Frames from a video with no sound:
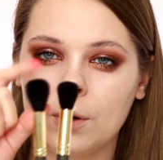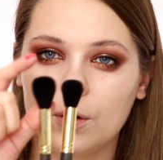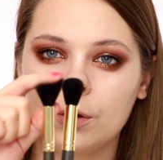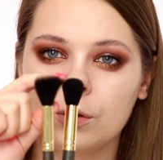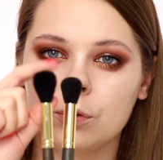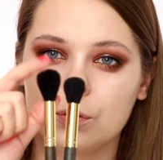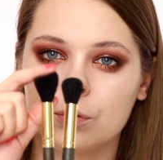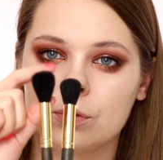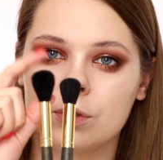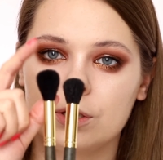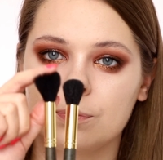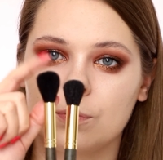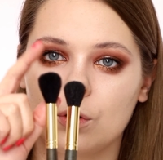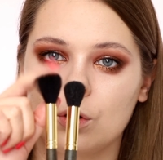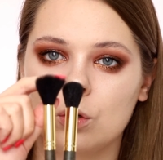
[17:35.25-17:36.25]
I'm going to use
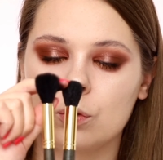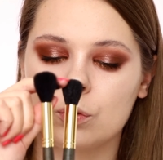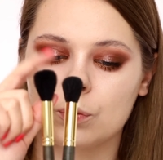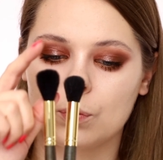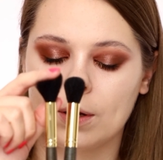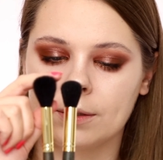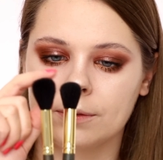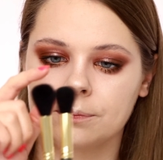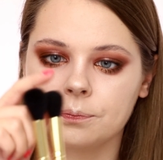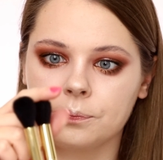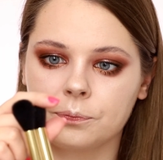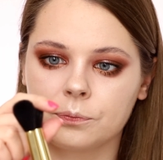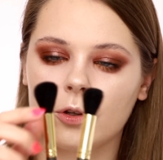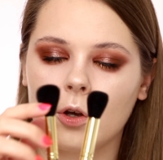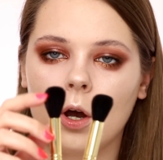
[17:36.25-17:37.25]
this more loose one,
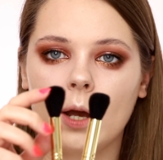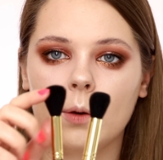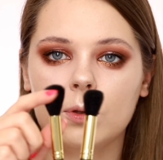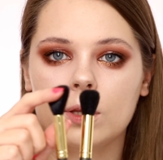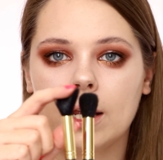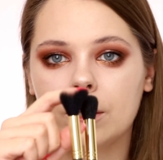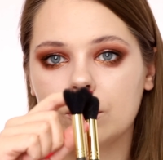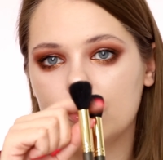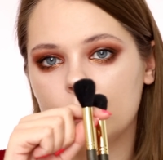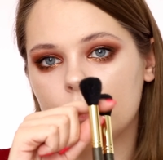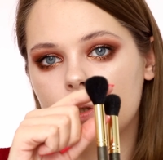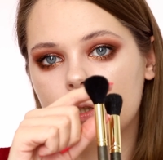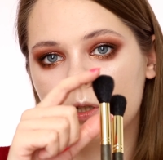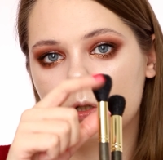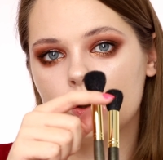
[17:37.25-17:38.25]
or no, I would like to
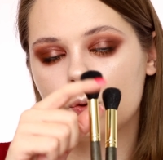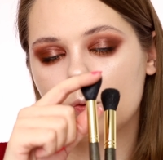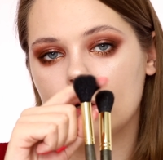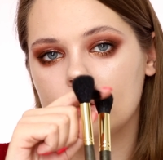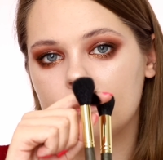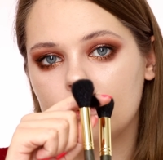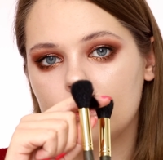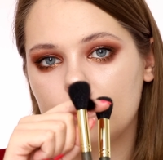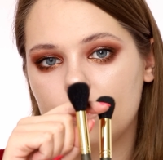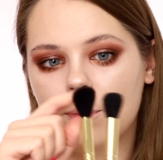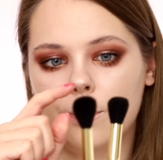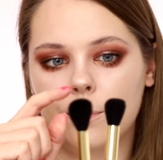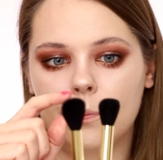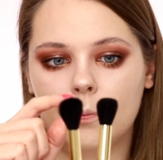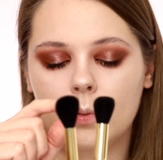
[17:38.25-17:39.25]
use this loose one for
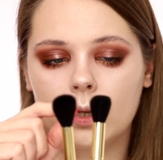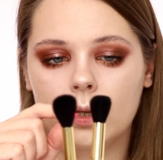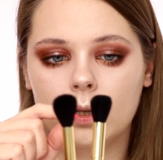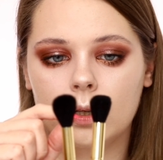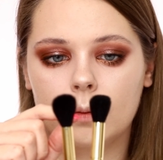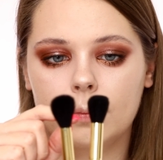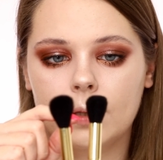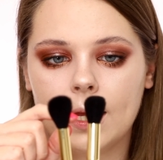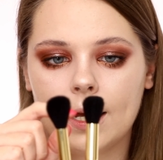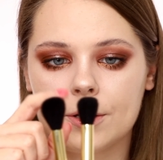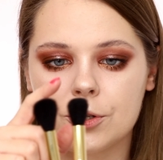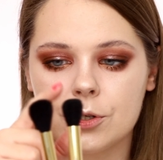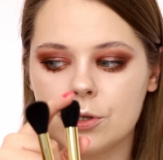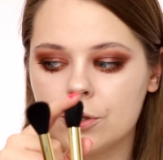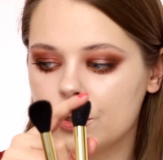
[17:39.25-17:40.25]
the
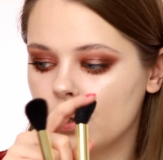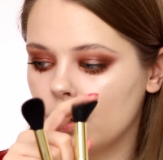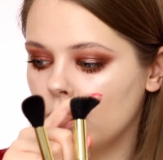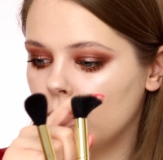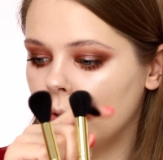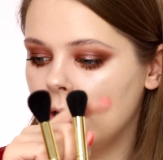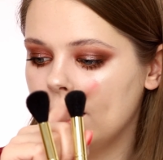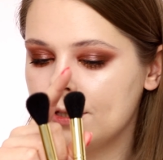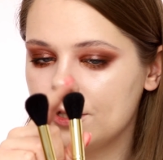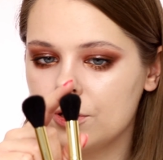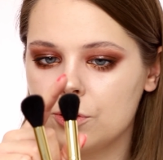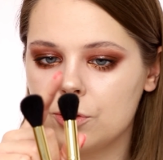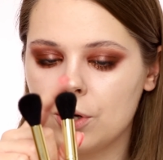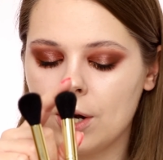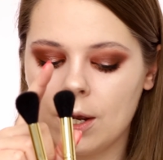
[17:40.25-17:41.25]
blush. So
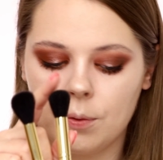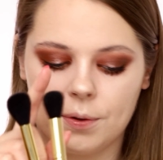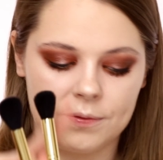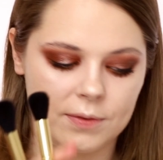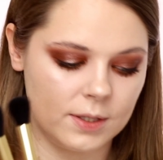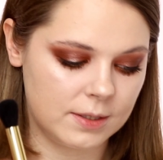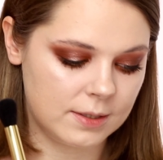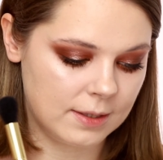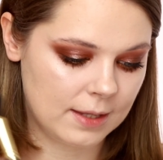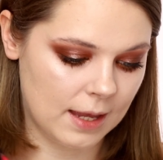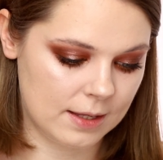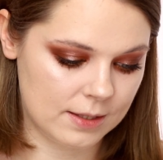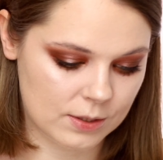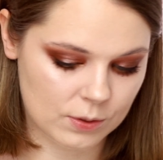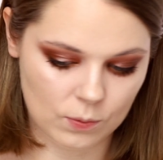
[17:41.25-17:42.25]
let's try with this
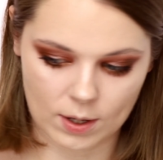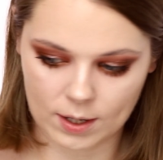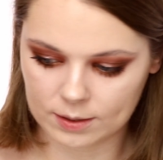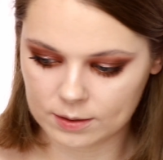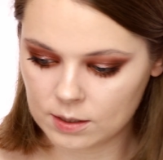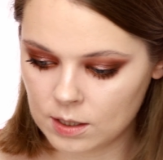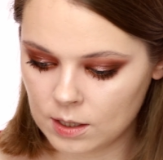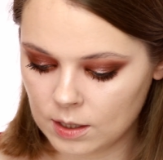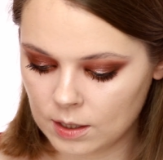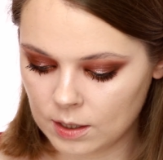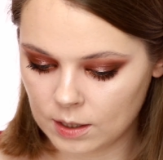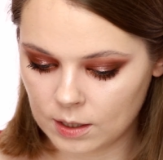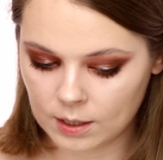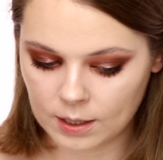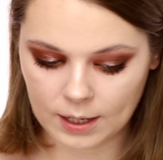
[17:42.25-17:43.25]
dense one
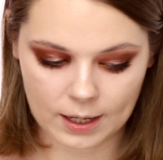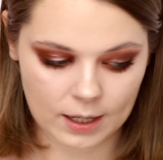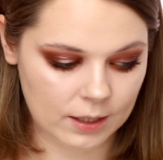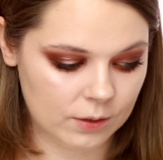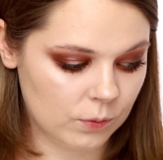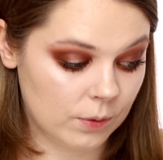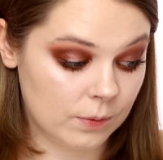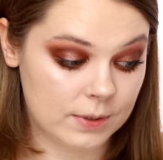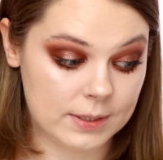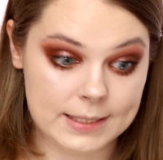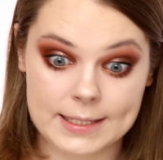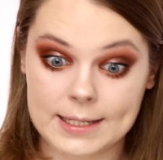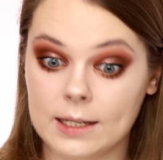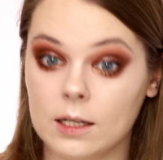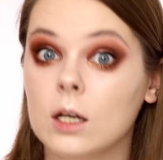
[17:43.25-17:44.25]
and we will
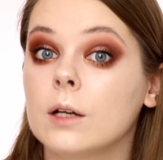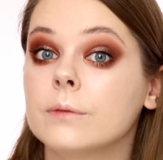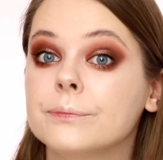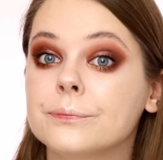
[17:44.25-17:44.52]
see.